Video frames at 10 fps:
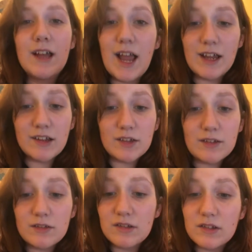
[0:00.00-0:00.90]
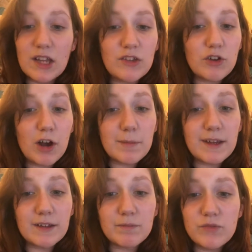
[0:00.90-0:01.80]
And it's taught
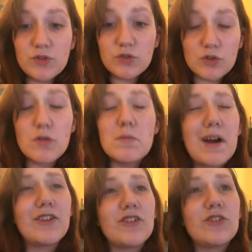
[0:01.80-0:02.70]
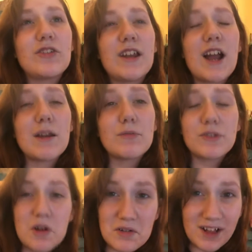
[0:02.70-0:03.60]
me so much, and I am
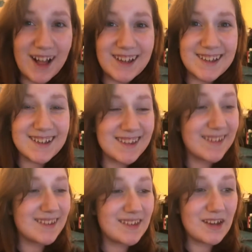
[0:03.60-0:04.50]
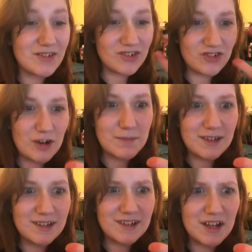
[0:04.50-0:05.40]
so glad I did this instead of just jumping
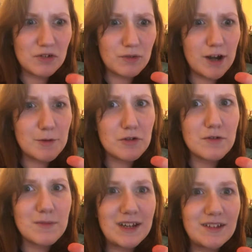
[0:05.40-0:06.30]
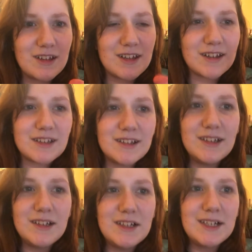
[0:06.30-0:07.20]
into NaNoWriMo and being like,
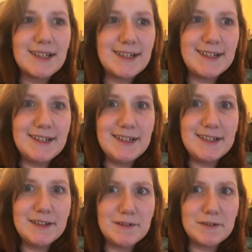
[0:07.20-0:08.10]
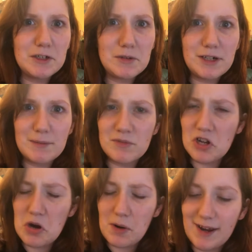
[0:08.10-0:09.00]
I don't know what what I'm
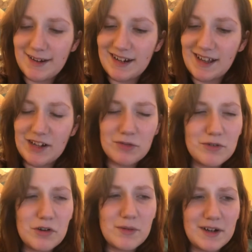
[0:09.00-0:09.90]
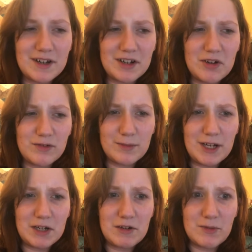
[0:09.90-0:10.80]
doing, and I don't know where to go from
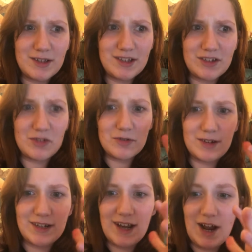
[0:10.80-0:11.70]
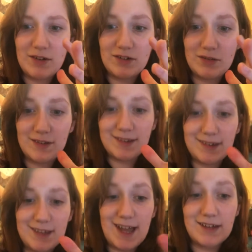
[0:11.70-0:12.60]
here and what to do and how to do this
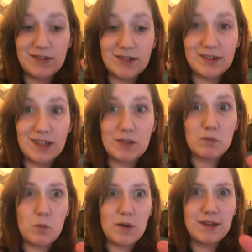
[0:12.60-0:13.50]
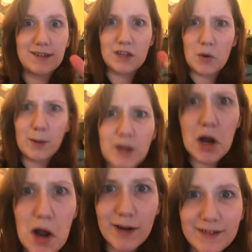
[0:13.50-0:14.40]
and that, and just like, what is going
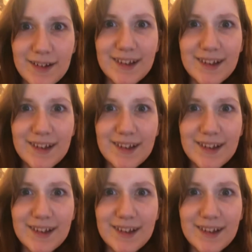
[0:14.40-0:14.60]
on?